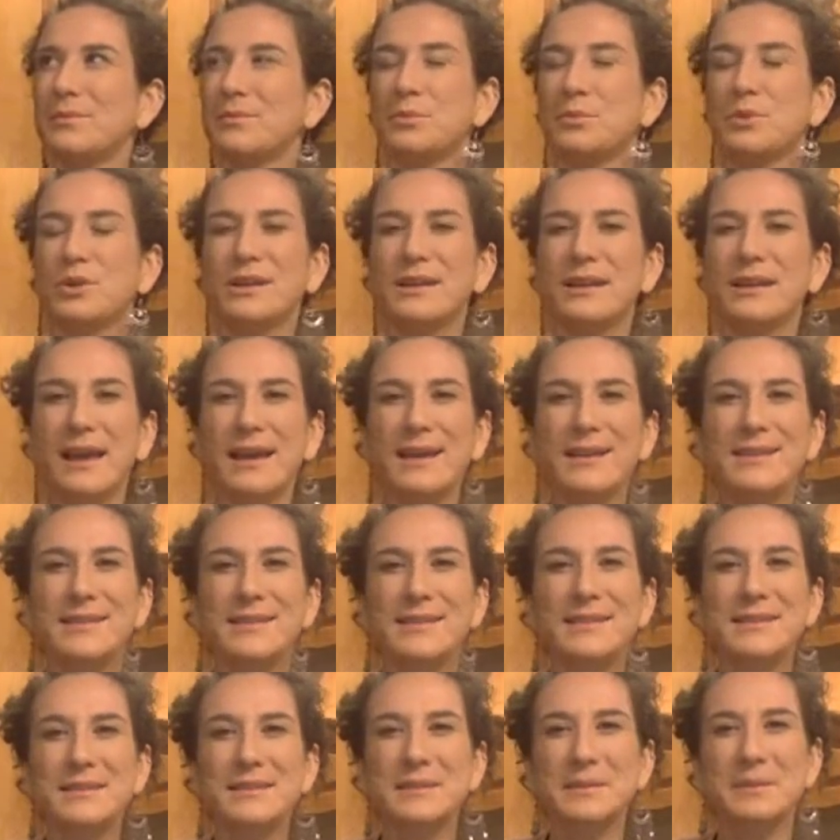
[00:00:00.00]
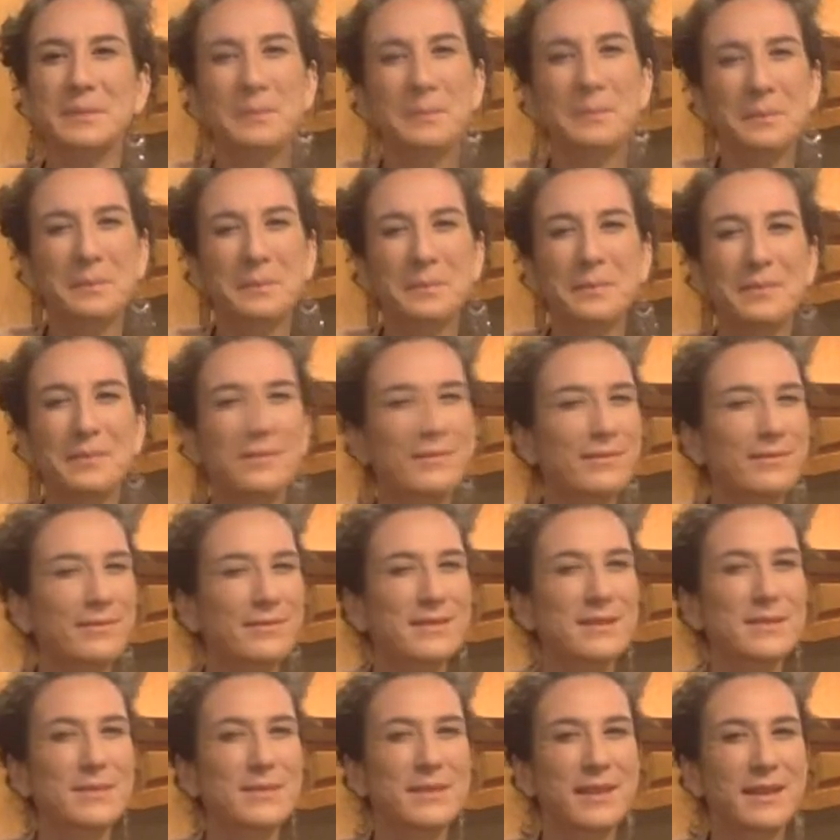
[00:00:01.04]
Brooklyn Heights,
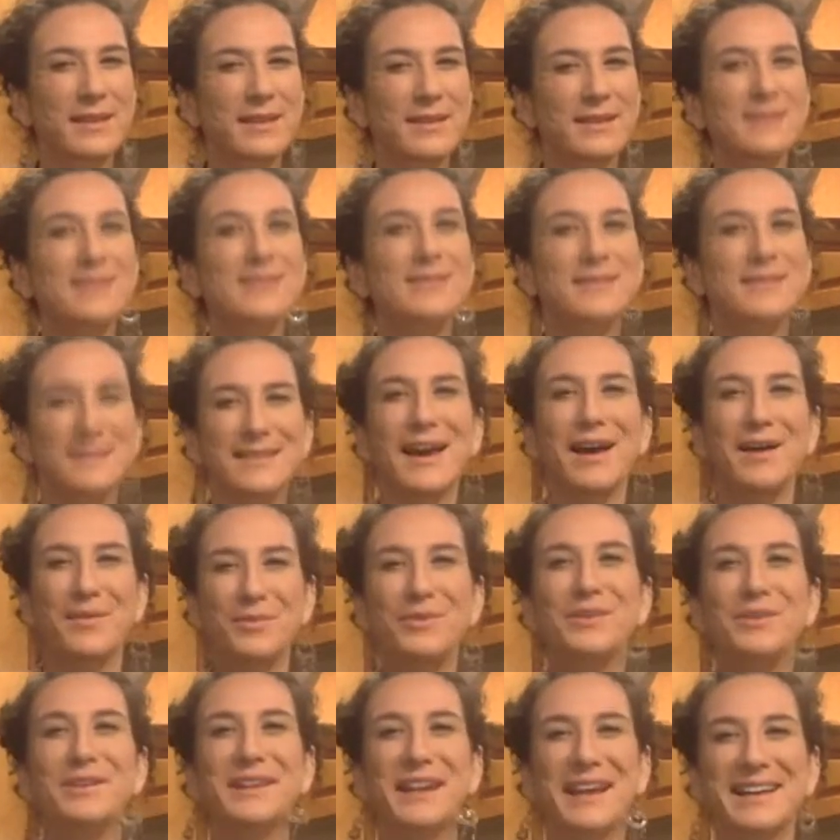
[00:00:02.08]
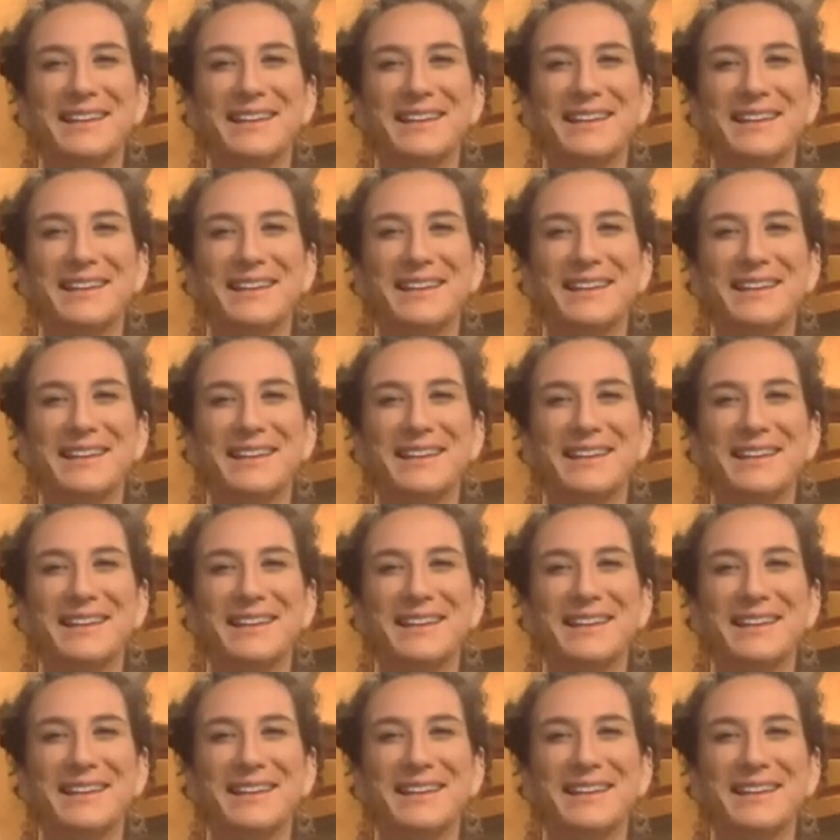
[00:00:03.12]
something like this? Yeah, Brooklyn